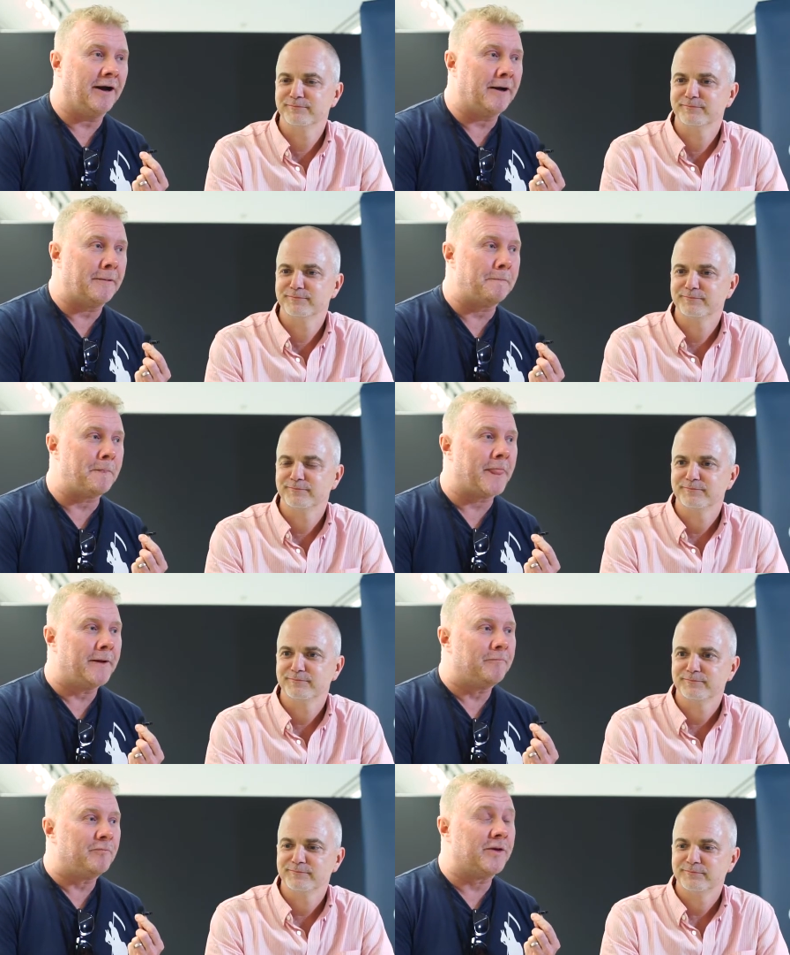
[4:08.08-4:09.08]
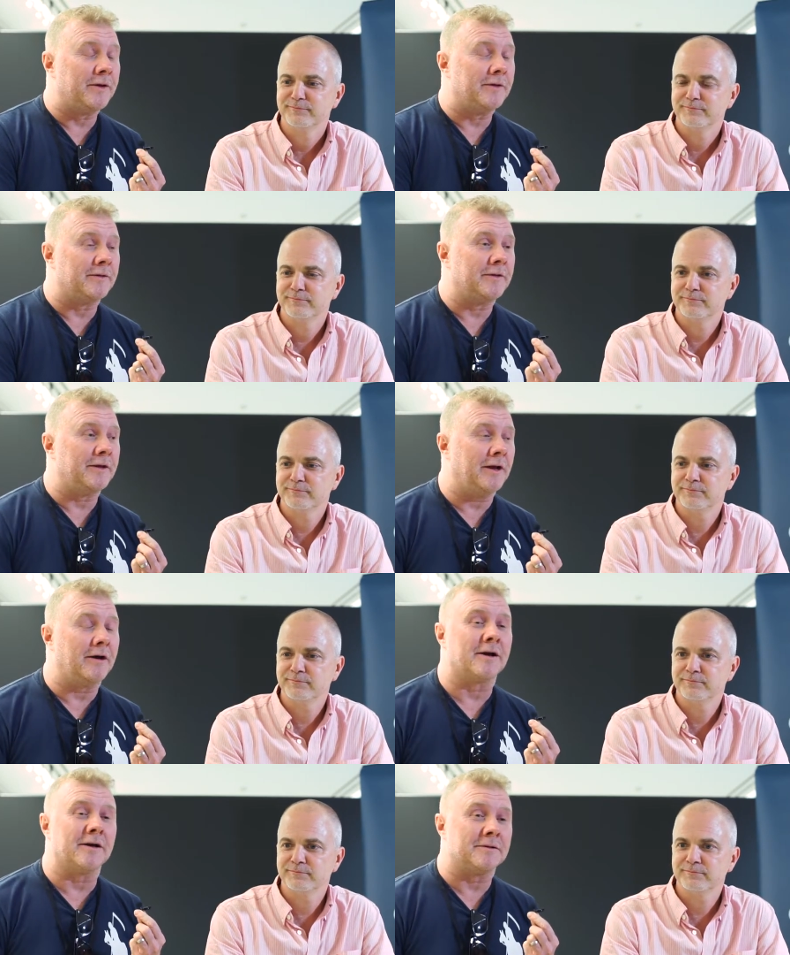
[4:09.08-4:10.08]
Speaker 1: um, the, the
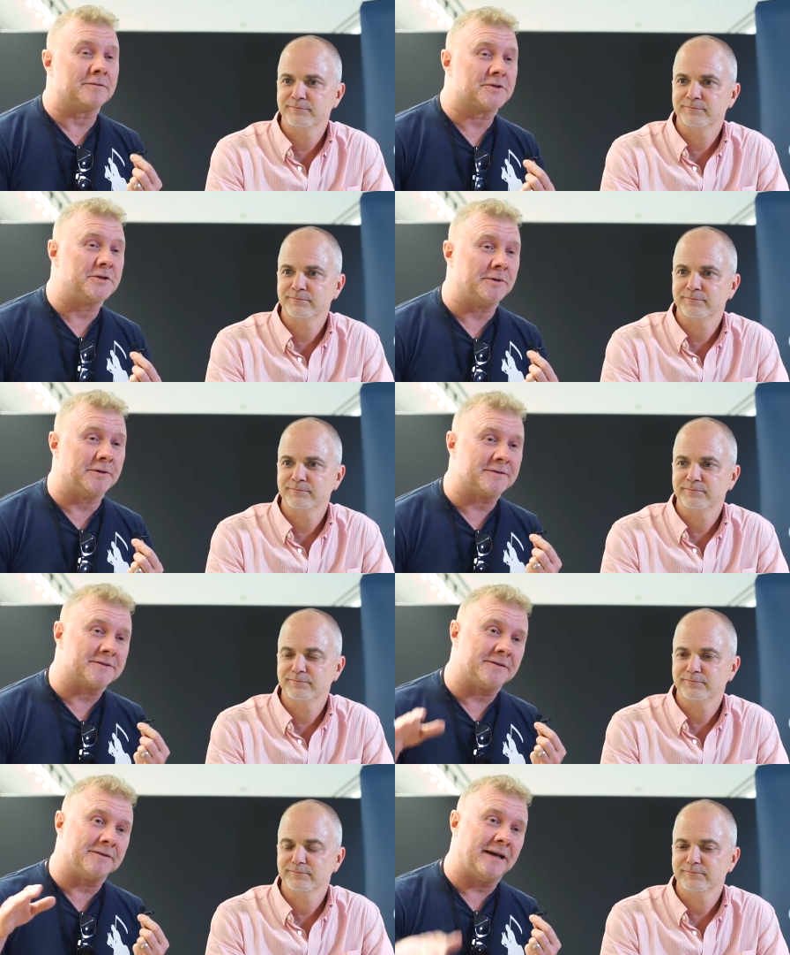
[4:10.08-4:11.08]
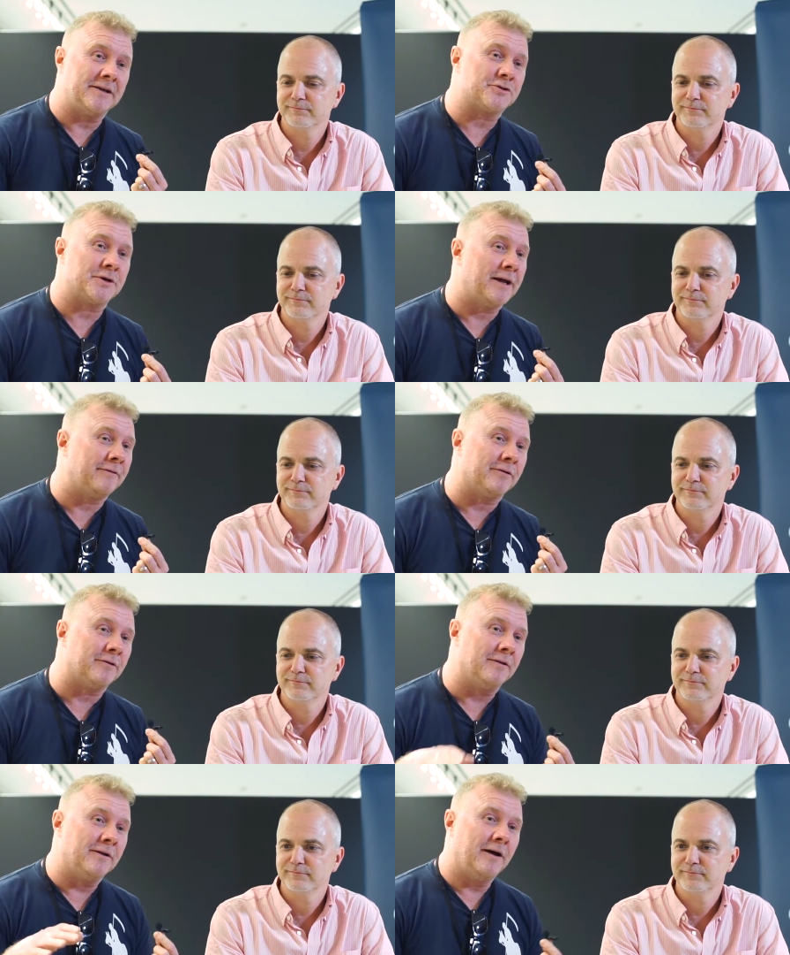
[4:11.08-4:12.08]
younger students and entry
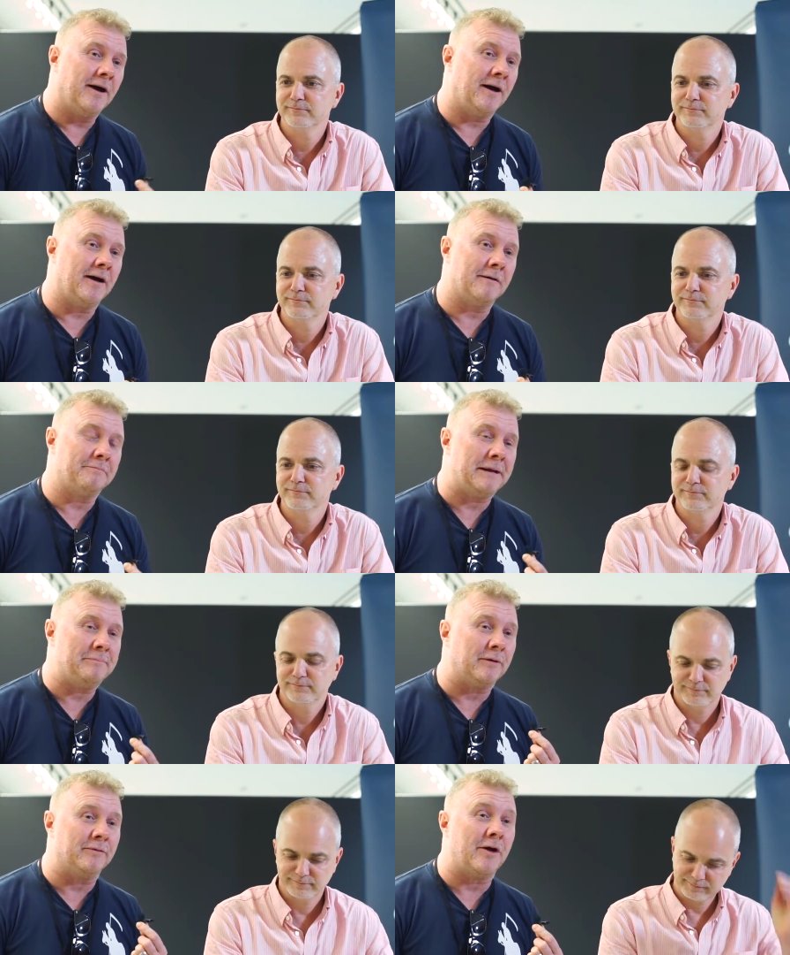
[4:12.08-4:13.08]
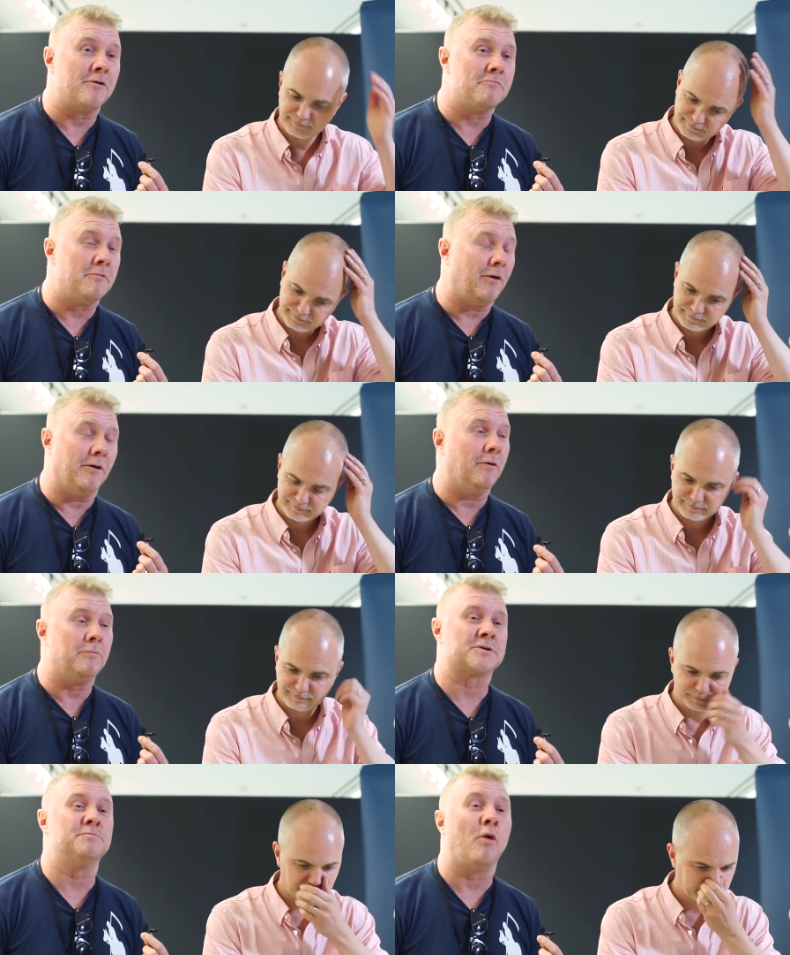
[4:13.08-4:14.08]
level uh, people know
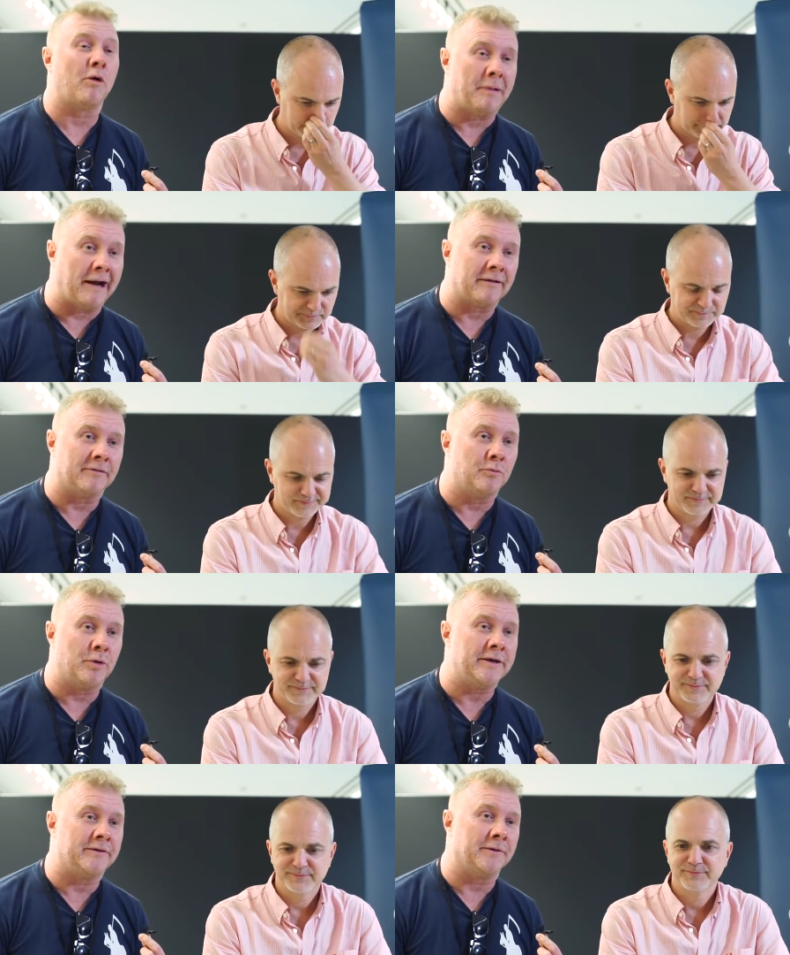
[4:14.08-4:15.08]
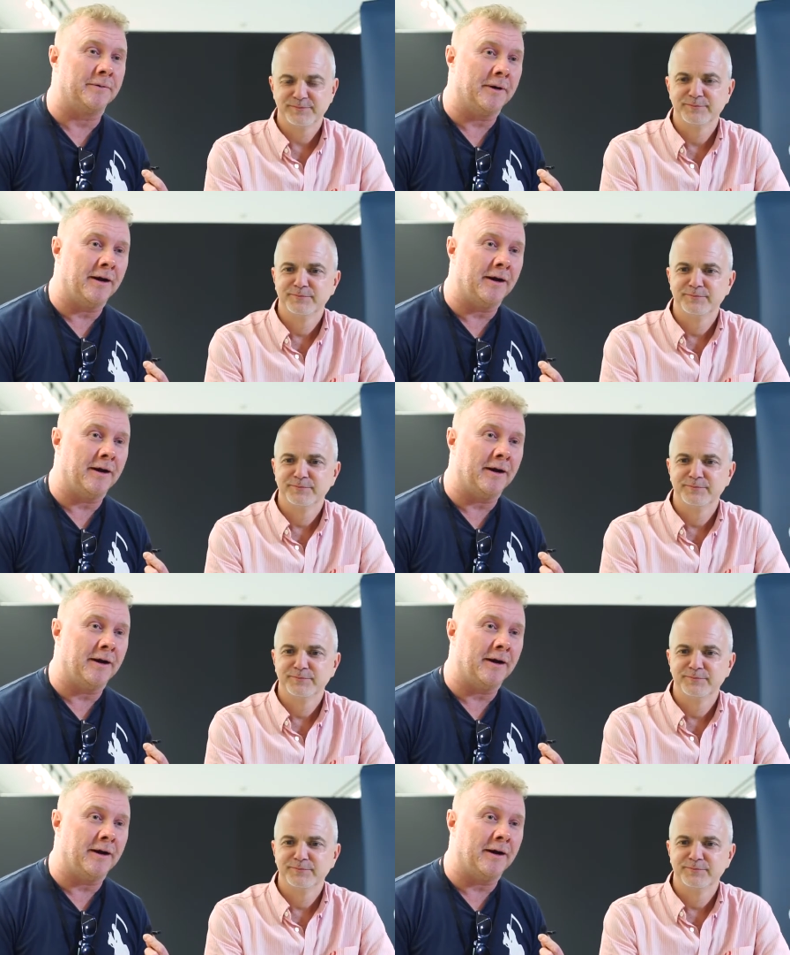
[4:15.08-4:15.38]
almost more about it than we do.